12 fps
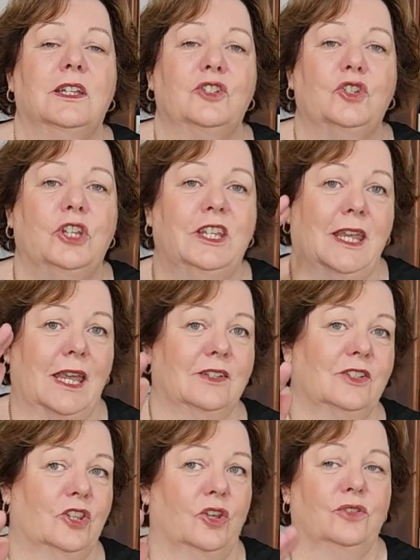to
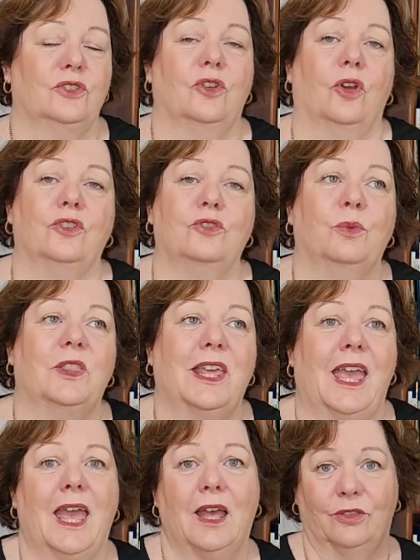get those notes
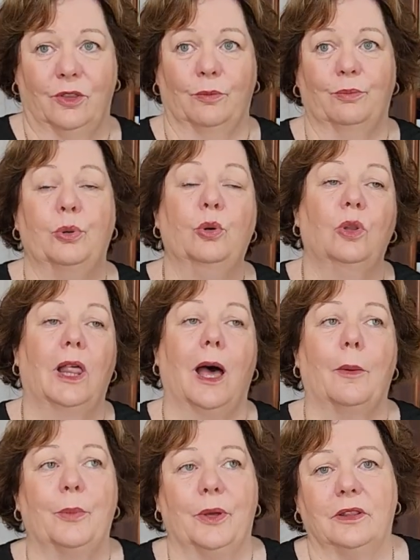without the pull
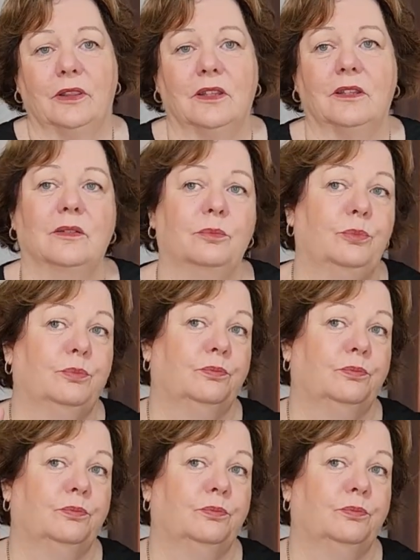up and the,